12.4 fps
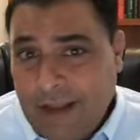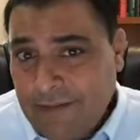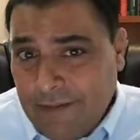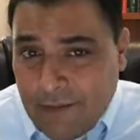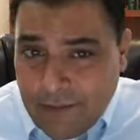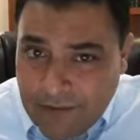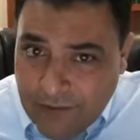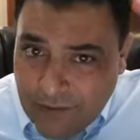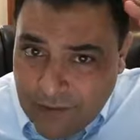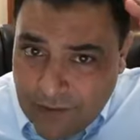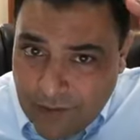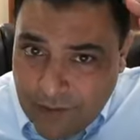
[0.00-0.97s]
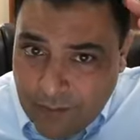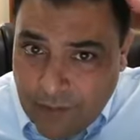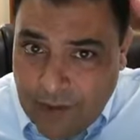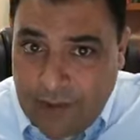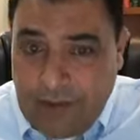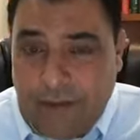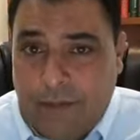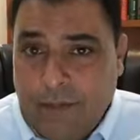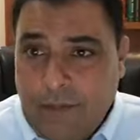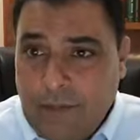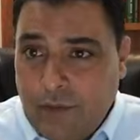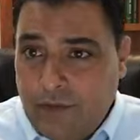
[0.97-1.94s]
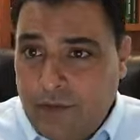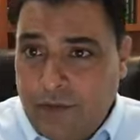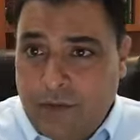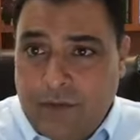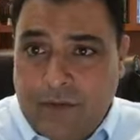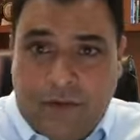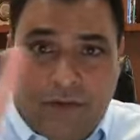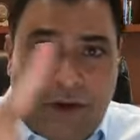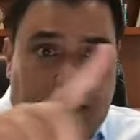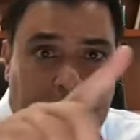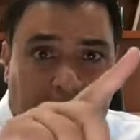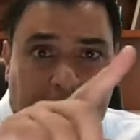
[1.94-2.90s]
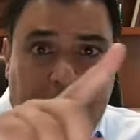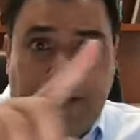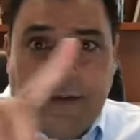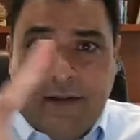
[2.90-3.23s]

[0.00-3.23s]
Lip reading: fields in a certain area of the brain. Pursuits and tracking